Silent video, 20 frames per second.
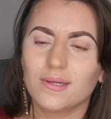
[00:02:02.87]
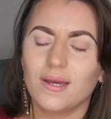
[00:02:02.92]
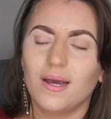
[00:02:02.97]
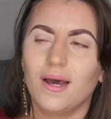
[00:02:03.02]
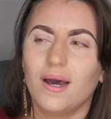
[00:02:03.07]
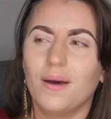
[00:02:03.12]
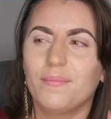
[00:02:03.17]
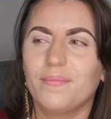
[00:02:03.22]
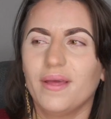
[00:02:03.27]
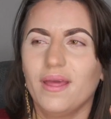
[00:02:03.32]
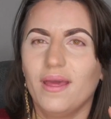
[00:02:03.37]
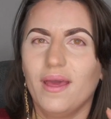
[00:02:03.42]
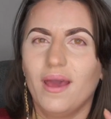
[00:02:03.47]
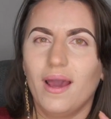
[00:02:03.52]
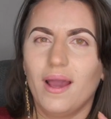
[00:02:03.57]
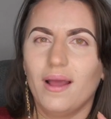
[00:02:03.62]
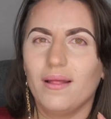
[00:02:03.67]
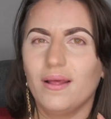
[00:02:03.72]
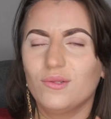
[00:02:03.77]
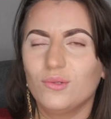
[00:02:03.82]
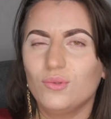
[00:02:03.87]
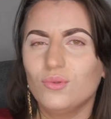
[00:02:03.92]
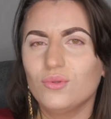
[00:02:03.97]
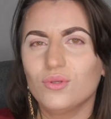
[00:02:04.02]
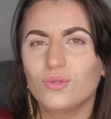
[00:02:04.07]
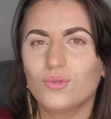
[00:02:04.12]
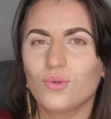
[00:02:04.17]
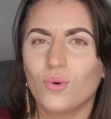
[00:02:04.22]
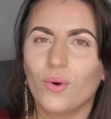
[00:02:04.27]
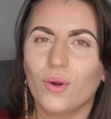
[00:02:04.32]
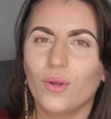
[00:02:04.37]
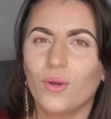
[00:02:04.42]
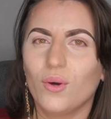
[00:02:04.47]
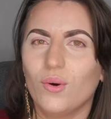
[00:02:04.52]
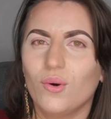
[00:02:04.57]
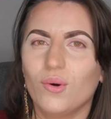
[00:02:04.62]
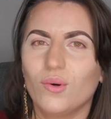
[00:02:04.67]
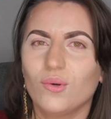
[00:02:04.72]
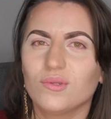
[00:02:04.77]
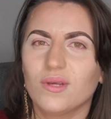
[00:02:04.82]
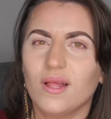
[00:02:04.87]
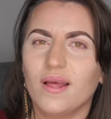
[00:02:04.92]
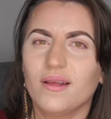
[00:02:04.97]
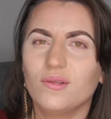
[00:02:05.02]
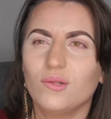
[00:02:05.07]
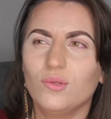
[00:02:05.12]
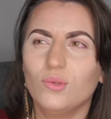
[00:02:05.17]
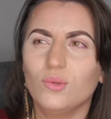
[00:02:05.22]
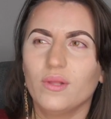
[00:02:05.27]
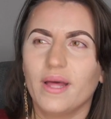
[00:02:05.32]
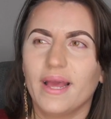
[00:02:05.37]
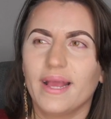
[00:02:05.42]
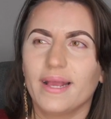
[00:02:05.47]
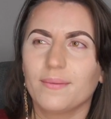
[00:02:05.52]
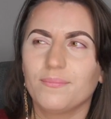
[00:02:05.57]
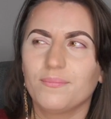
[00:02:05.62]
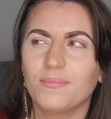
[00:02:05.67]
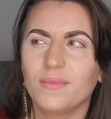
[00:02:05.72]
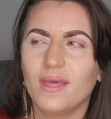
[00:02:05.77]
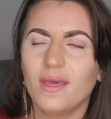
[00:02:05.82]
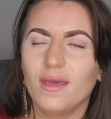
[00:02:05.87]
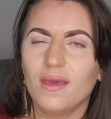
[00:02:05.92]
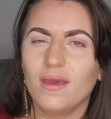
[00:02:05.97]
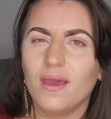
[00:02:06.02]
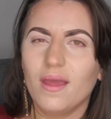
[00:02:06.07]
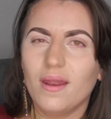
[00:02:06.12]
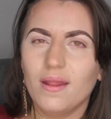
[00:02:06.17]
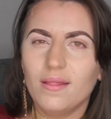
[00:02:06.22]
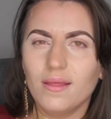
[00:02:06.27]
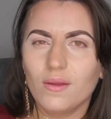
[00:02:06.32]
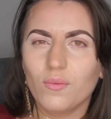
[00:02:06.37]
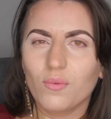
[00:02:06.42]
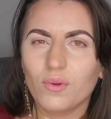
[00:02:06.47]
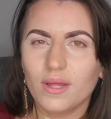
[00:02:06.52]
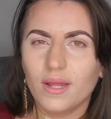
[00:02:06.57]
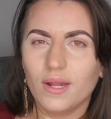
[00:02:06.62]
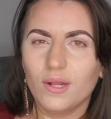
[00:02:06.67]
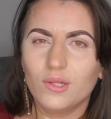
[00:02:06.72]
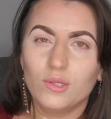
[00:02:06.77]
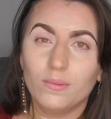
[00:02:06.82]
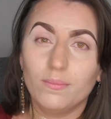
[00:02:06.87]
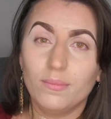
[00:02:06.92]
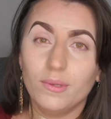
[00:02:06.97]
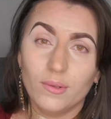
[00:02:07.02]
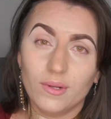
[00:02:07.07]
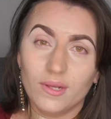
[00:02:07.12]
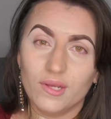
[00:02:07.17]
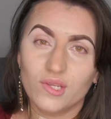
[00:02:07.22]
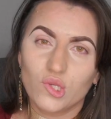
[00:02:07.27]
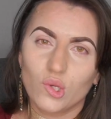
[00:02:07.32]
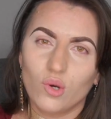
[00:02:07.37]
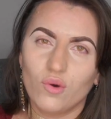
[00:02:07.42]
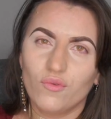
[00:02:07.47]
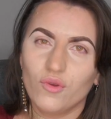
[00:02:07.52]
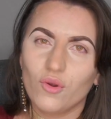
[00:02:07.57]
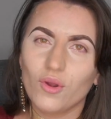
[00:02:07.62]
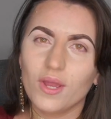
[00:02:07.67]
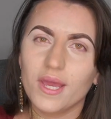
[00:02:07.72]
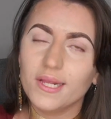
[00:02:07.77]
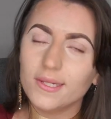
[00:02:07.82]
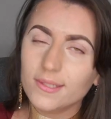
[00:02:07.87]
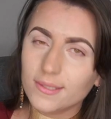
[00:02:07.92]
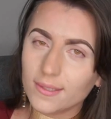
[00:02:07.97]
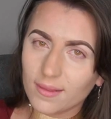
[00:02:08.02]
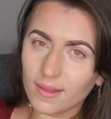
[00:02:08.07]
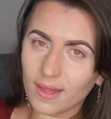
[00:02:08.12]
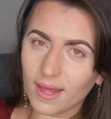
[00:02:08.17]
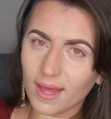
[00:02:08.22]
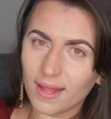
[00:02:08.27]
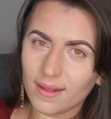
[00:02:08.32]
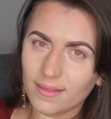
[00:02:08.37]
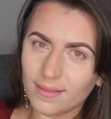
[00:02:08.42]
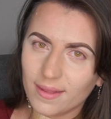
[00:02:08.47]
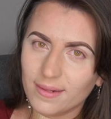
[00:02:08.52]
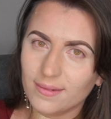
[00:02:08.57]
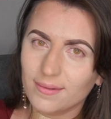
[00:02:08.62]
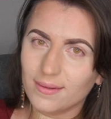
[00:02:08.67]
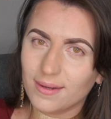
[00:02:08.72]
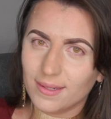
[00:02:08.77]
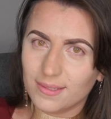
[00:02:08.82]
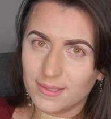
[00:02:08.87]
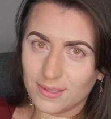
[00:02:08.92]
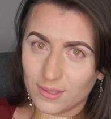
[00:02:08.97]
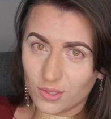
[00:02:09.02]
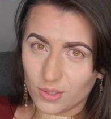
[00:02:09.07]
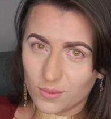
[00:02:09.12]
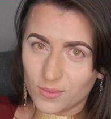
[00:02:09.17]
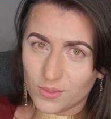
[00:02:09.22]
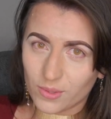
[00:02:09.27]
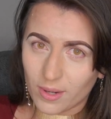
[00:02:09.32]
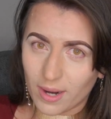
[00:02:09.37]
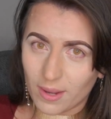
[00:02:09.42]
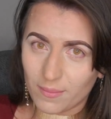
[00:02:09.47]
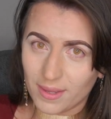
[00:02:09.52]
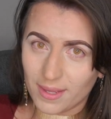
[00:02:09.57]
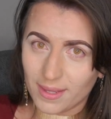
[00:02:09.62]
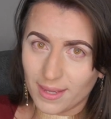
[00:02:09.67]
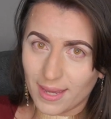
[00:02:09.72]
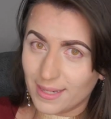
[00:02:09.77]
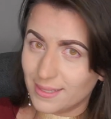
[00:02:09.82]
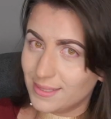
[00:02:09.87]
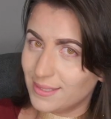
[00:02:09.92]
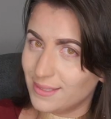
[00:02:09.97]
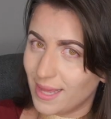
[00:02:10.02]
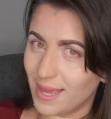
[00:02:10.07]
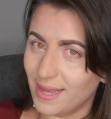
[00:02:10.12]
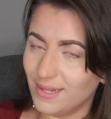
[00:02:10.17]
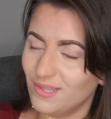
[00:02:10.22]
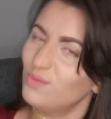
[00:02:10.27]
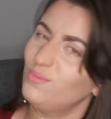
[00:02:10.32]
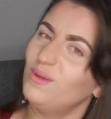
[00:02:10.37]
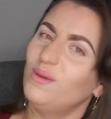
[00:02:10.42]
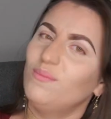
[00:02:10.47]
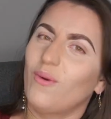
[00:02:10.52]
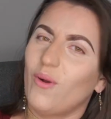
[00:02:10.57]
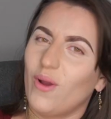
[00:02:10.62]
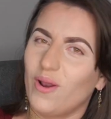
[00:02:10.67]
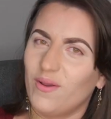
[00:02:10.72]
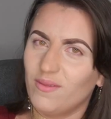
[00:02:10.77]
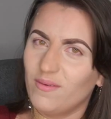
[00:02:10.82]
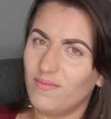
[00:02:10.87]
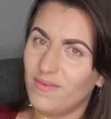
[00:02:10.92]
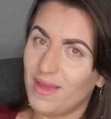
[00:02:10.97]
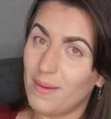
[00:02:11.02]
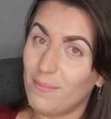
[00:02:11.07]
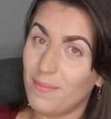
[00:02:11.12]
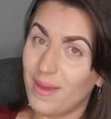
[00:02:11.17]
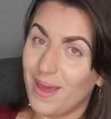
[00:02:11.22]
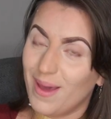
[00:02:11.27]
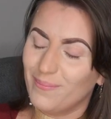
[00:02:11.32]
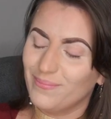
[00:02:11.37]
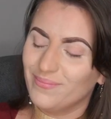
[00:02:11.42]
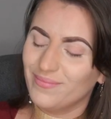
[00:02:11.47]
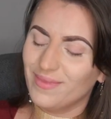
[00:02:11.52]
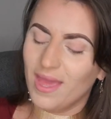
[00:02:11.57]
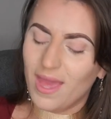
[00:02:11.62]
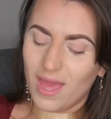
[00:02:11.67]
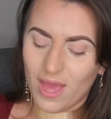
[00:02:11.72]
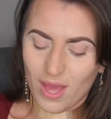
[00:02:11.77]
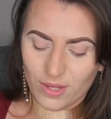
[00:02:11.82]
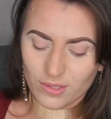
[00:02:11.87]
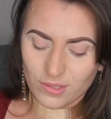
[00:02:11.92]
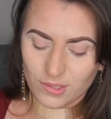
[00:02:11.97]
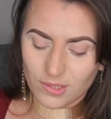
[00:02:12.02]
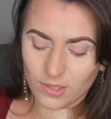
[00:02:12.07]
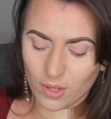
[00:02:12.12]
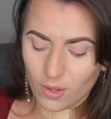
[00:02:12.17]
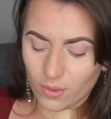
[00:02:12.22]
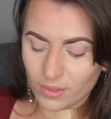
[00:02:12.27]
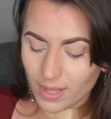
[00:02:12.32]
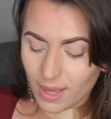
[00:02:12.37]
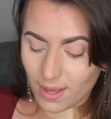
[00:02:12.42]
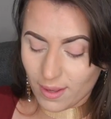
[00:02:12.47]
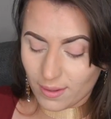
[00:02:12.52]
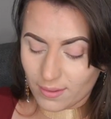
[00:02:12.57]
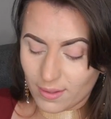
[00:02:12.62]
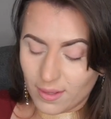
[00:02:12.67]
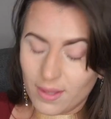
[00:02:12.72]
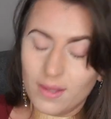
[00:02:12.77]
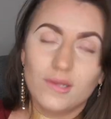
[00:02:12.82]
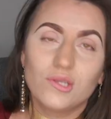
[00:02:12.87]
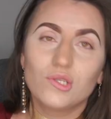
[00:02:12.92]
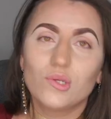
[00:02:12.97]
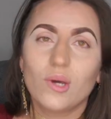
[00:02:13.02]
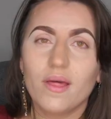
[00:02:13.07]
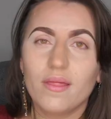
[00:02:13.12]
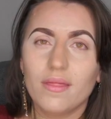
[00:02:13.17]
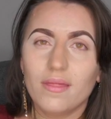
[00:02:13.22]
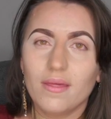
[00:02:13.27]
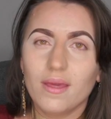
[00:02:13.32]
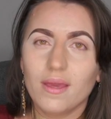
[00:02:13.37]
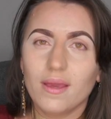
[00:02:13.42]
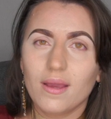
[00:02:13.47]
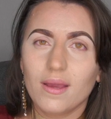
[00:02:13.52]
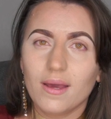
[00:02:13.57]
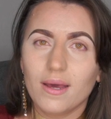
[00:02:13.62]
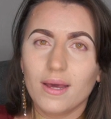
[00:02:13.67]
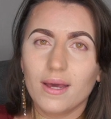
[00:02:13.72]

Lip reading: I like to do tutorials. I like to do like anything related to beauty. So if you're into that, then consider subscribing and staying to be part of the fan bam. So yeah, so I think